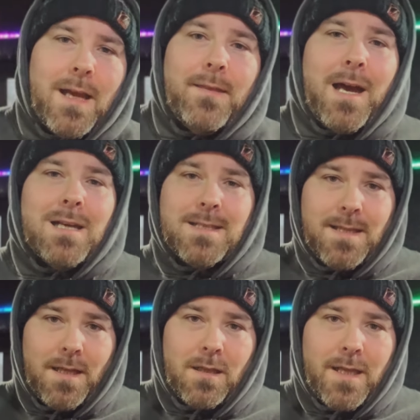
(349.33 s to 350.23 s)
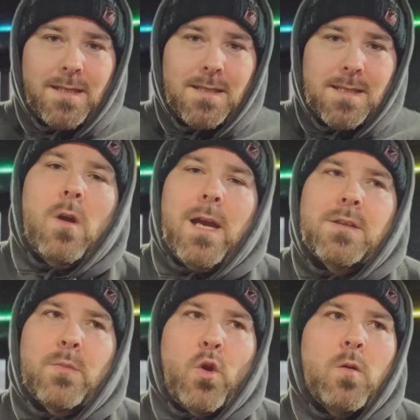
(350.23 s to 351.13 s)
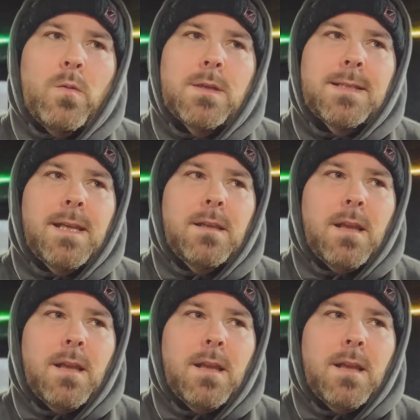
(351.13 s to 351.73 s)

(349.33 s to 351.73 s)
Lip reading: and that's the lights. As you've probably seen